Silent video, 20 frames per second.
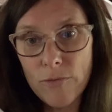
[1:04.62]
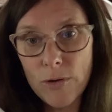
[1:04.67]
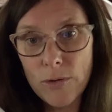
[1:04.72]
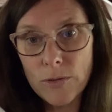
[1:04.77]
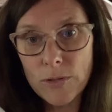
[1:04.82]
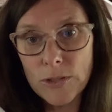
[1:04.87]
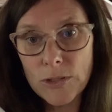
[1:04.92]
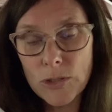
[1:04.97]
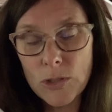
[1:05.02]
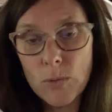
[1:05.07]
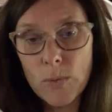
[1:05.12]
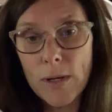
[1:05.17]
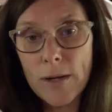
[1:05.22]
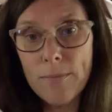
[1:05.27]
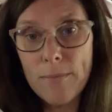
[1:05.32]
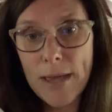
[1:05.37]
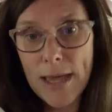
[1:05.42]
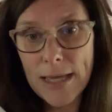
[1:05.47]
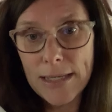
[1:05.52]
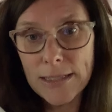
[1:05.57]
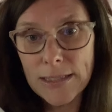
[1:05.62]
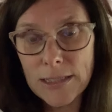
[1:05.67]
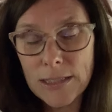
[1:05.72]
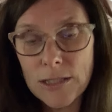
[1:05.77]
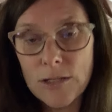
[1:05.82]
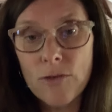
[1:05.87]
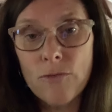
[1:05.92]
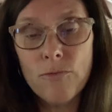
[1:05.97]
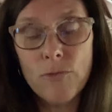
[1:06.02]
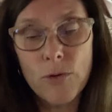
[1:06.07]
folks to wear
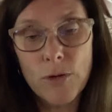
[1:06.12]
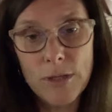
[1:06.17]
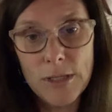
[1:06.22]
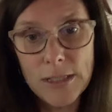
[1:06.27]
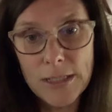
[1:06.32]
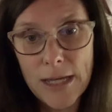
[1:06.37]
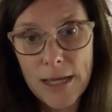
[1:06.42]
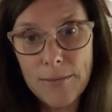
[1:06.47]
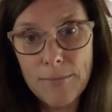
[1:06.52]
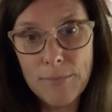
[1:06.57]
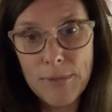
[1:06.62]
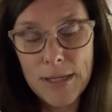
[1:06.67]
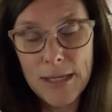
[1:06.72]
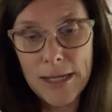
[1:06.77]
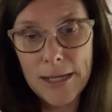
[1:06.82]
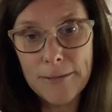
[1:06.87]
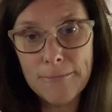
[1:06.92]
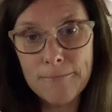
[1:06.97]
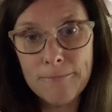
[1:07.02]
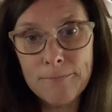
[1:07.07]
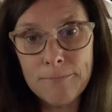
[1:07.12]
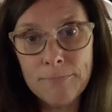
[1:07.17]
masks for the time being.